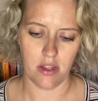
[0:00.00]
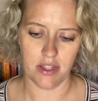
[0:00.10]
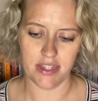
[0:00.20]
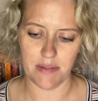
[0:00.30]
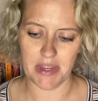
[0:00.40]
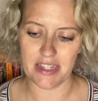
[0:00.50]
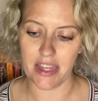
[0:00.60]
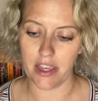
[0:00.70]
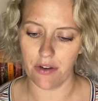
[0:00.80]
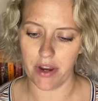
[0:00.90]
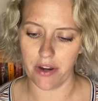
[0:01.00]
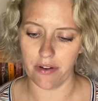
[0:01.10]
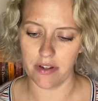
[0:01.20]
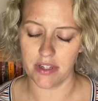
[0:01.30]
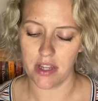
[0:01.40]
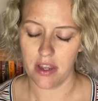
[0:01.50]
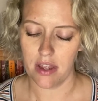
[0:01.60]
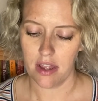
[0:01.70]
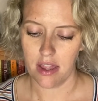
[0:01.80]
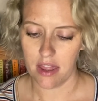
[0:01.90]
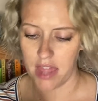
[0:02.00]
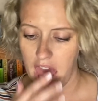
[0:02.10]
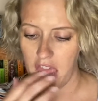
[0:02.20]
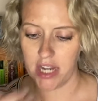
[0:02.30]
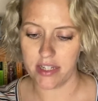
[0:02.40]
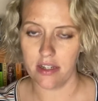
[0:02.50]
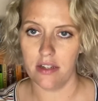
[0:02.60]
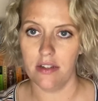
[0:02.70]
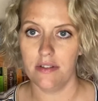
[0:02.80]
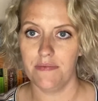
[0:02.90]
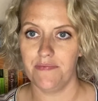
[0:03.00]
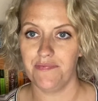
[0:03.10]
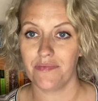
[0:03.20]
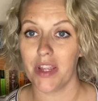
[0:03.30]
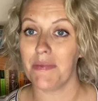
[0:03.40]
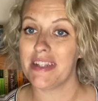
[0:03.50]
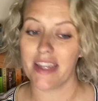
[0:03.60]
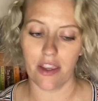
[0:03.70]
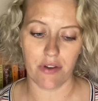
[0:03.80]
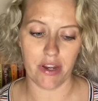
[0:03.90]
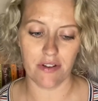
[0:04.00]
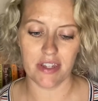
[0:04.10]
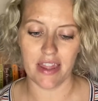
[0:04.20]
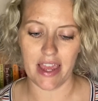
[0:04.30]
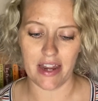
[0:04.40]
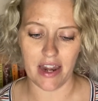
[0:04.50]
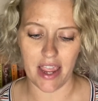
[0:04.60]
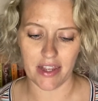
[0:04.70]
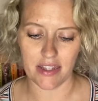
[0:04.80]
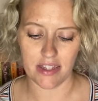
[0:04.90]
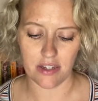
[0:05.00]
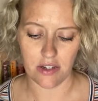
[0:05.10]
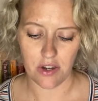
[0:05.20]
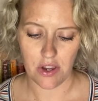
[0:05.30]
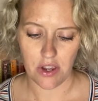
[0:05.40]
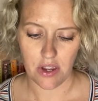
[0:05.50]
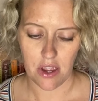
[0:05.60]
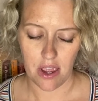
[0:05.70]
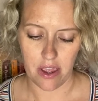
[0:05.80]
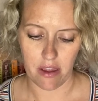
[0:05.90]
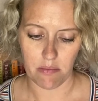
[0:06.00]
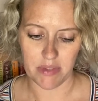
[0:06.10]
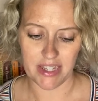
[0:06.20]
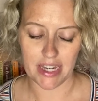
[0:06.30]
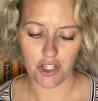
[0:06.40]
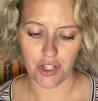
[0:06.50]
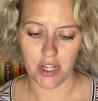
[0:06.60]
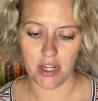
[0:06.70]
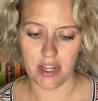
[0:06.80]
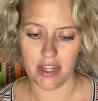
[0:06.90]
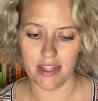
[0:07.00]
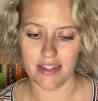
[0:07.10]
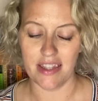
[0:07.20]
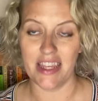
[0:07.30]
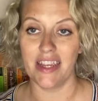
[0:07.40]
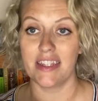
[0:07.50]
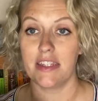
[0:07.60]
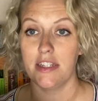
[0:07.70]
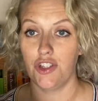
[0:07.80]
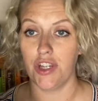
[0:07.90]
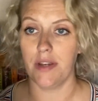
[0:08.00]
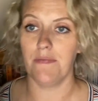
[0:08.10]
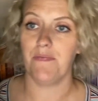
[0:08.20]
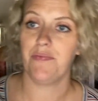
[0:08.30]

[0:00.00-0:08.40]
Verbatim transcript: let's see, my second graders, that, in my second graders, that next um, section is the extension.